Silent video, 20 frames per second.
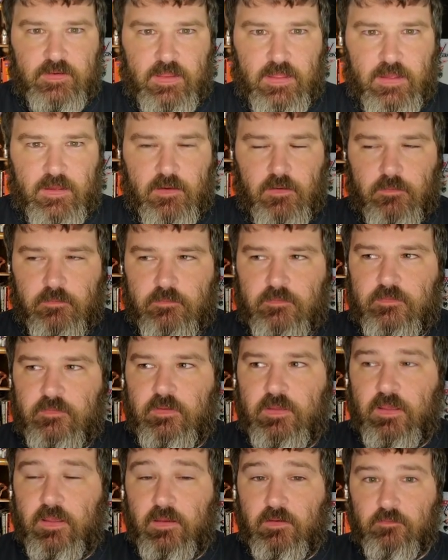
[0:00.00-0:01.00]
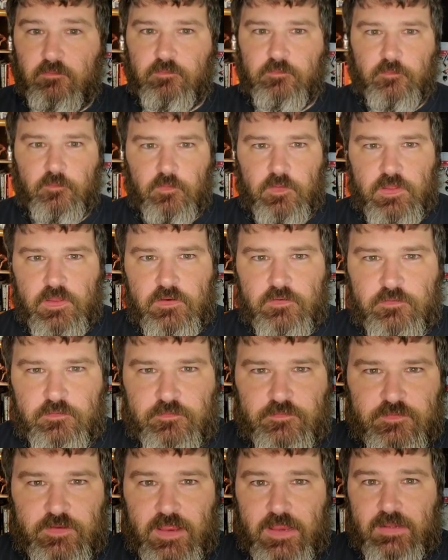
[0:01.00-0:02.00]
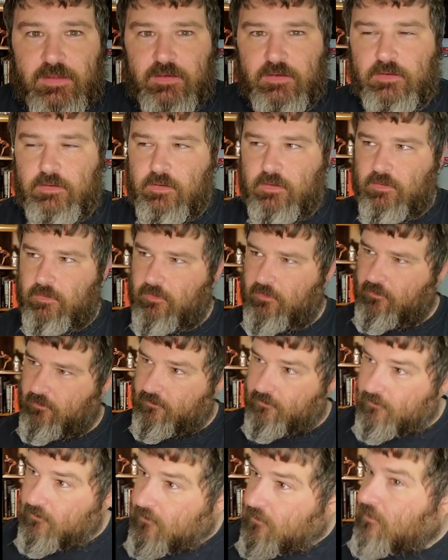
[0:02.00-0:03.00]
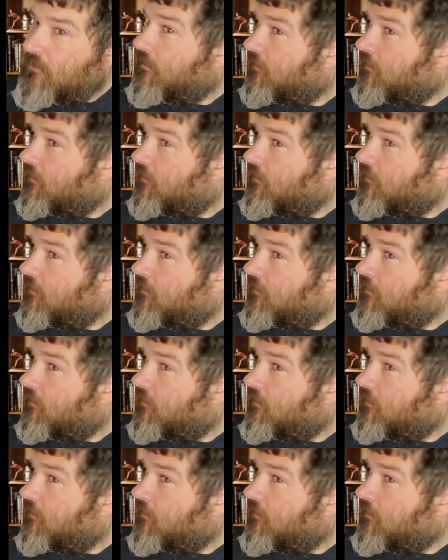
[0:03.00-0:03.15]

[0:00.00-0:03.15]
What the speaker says: out and fully understand it, because